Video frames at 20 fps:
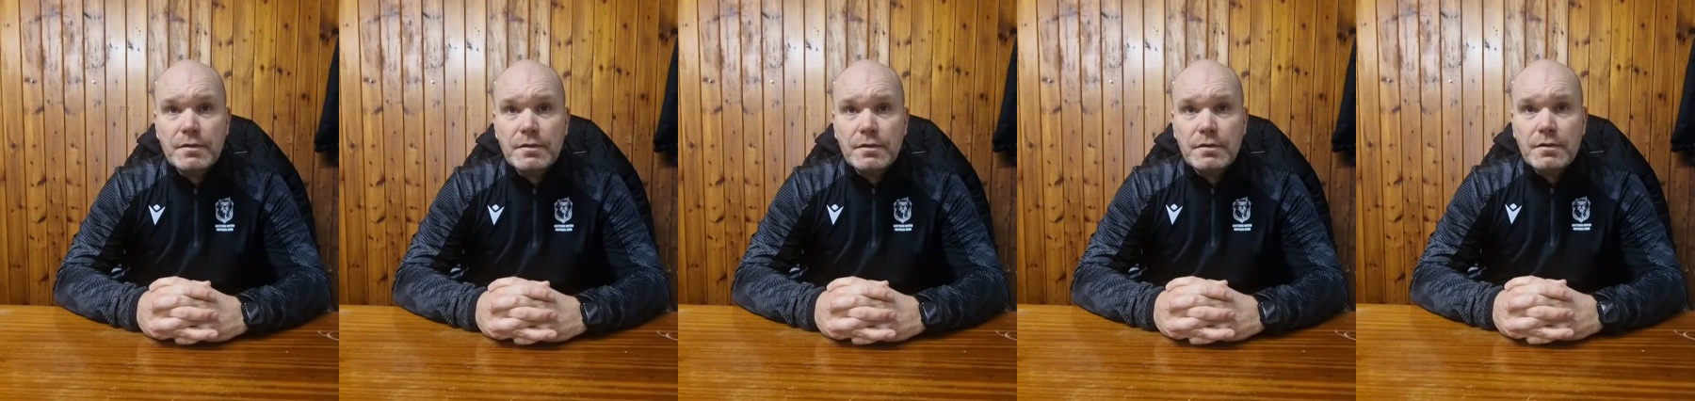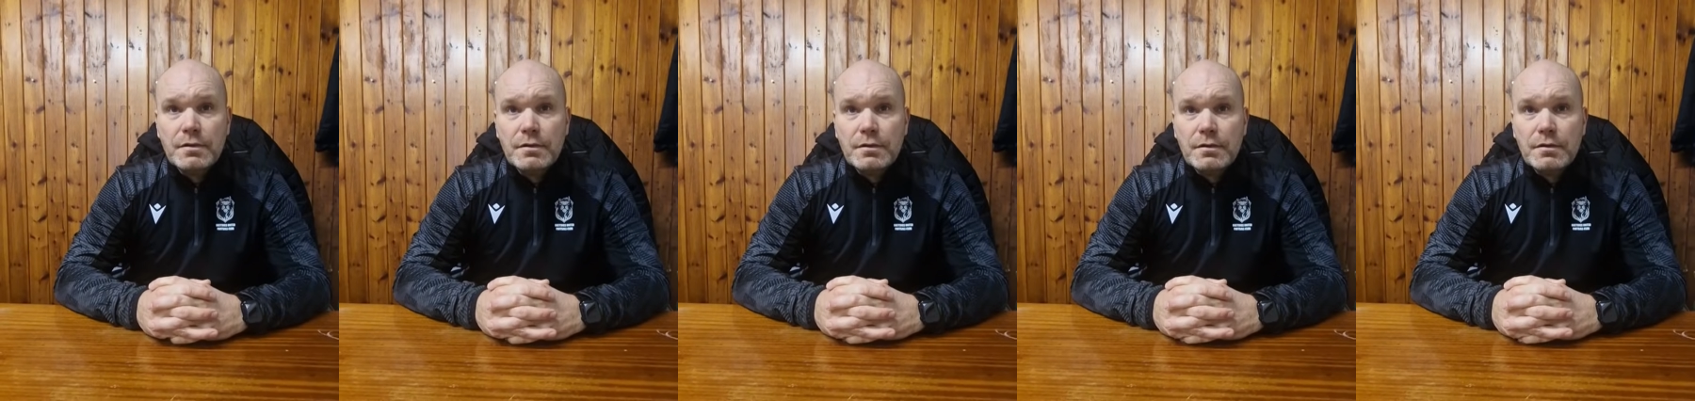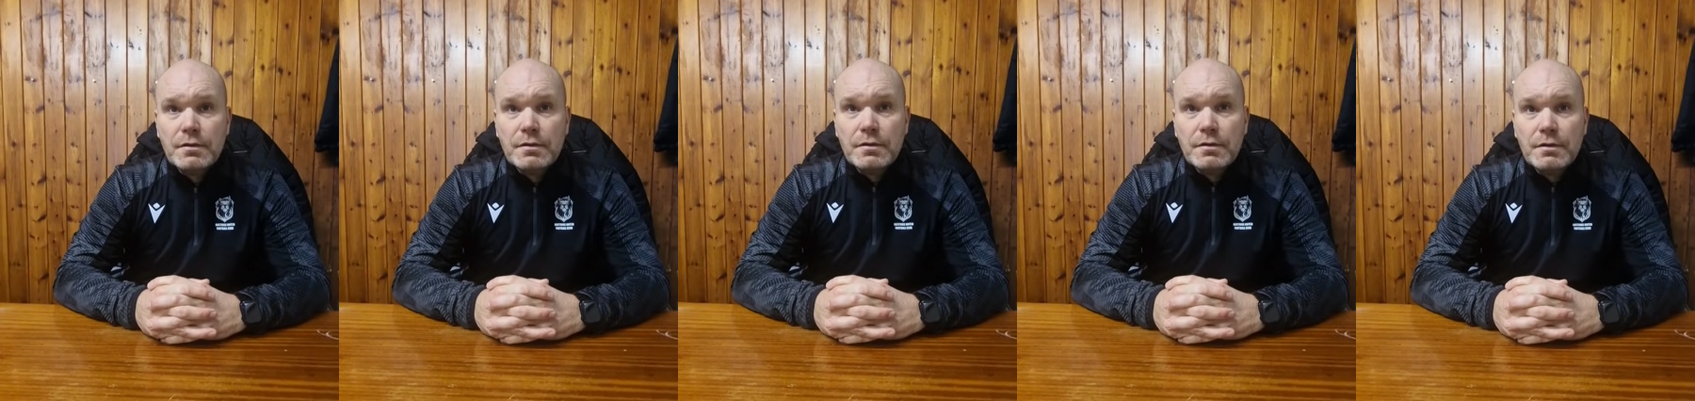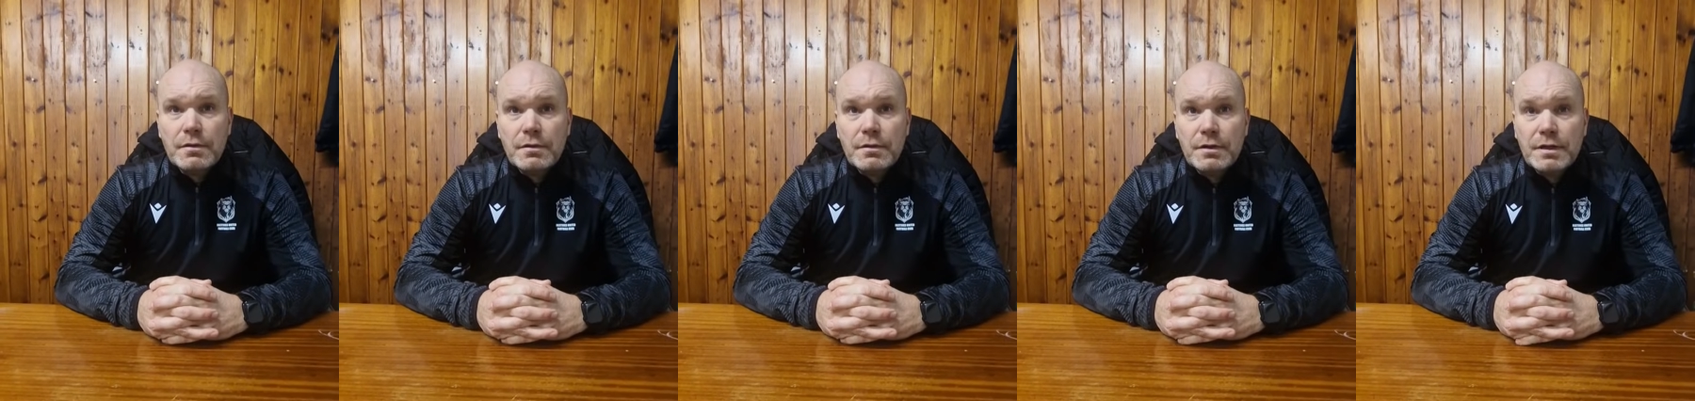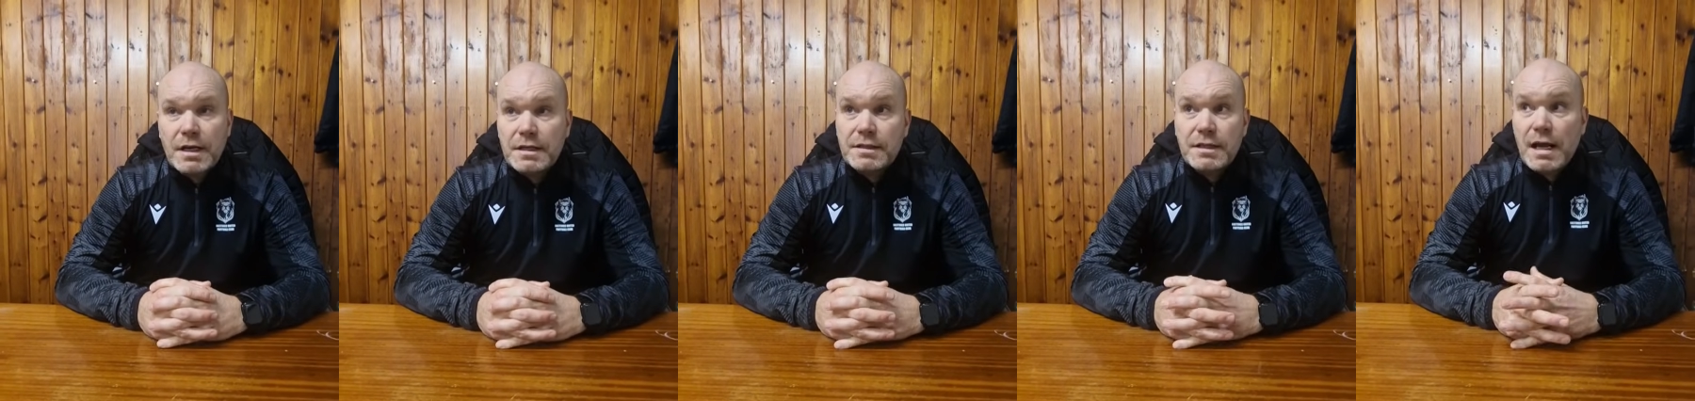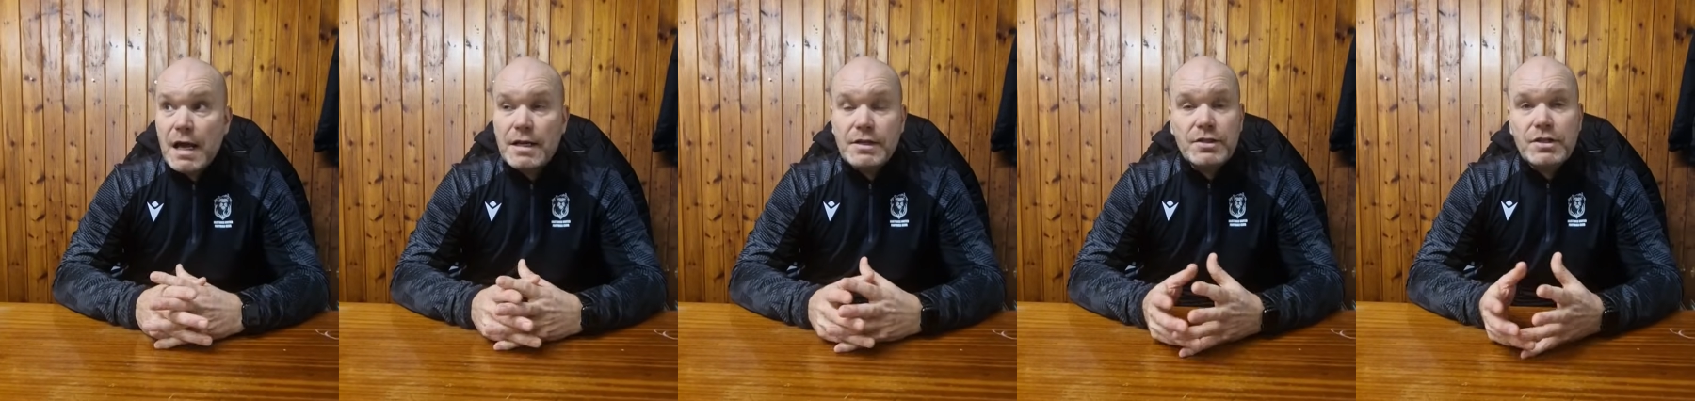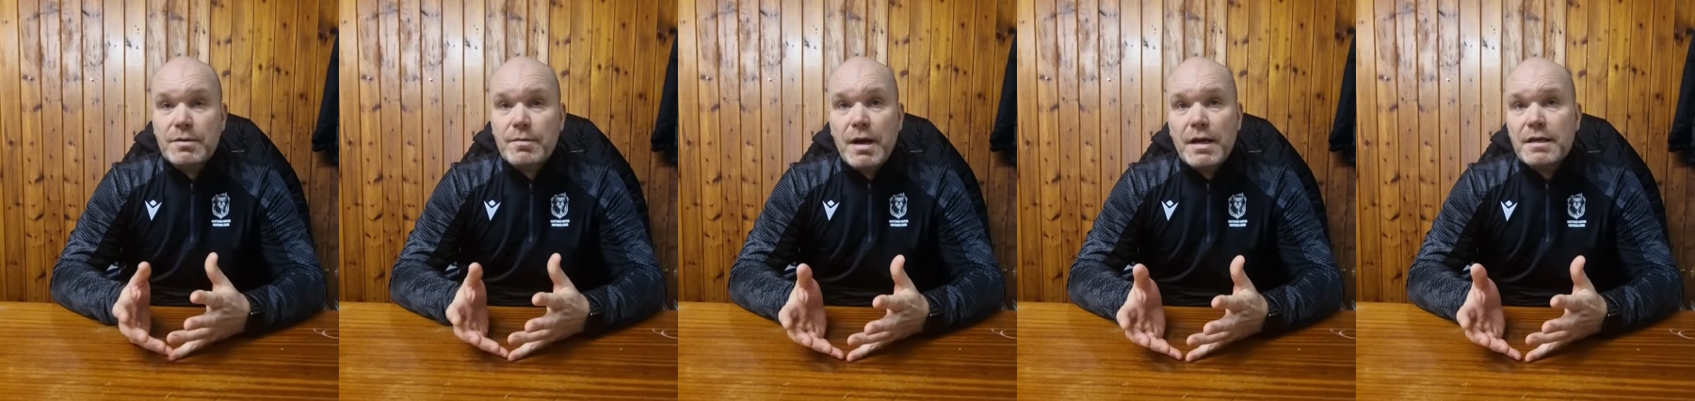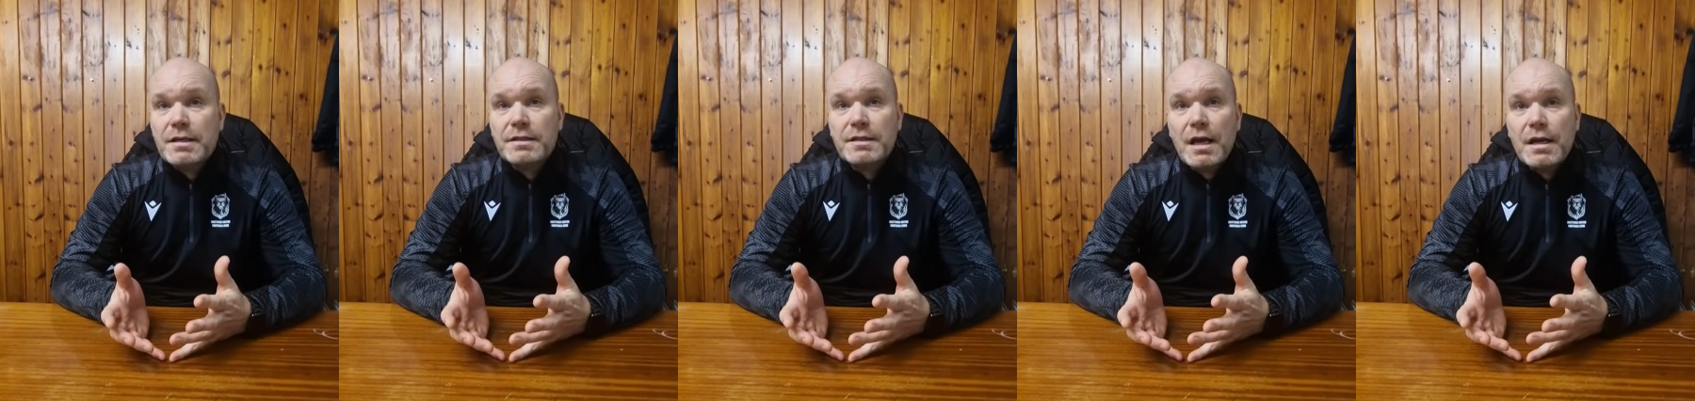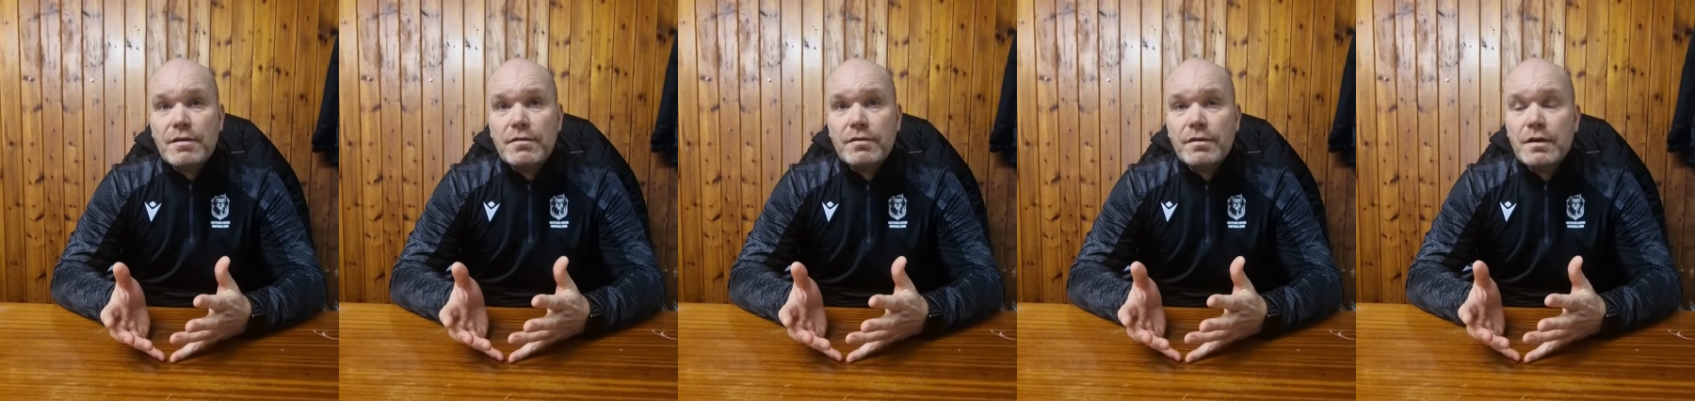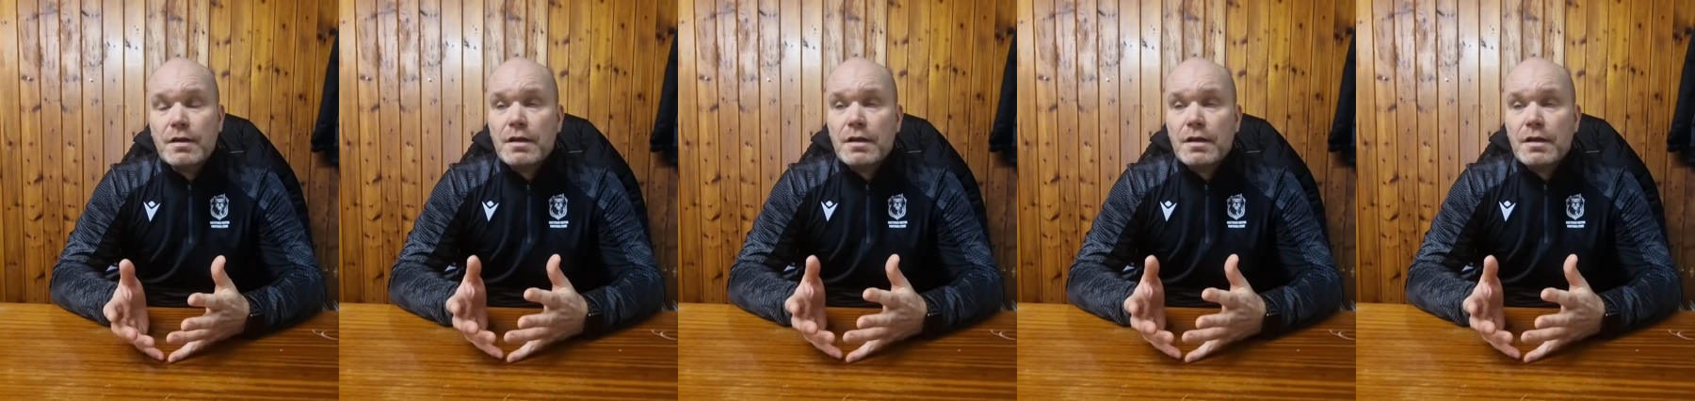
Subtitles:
Yeah, he hasn't actually made a save.